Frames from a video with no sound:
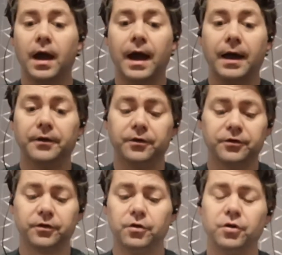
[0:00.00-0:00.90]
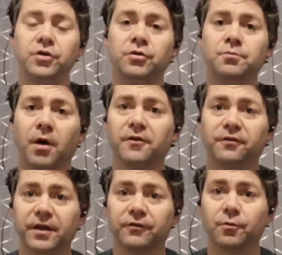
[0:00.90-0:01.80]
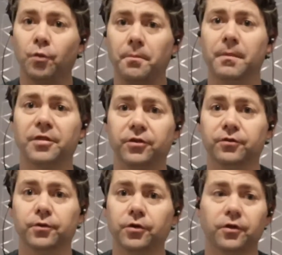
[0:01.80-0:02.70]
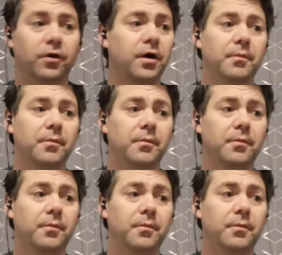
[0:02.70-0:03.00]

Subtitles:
and you might flick from one method to another.